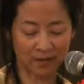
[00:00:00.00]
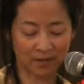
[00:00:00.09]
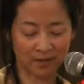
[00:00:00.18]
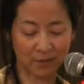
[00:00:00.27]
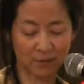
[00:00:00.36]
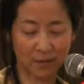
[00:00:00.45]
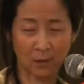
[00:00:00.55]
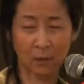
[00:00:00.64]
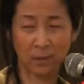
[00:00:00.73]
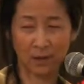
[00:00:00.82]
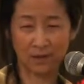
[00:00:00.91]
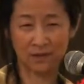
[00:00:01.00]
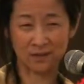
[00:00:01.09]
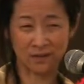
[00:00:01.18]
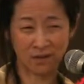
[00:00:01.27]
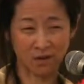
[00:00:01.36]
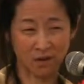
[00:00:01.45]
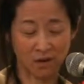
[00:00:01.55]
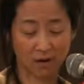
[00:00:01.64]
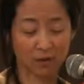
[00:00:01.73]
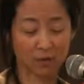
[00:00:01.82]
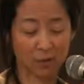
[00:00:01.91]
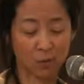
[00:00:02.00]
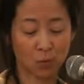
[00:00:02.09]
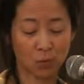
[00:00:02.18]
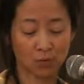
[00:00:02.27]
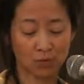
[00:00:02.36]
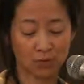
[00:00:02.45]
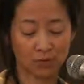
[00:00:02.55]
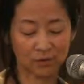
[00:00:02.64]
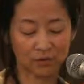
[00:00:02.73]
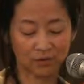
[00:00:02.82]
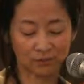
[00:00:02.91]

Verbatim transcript: as though they were ready to take on the world.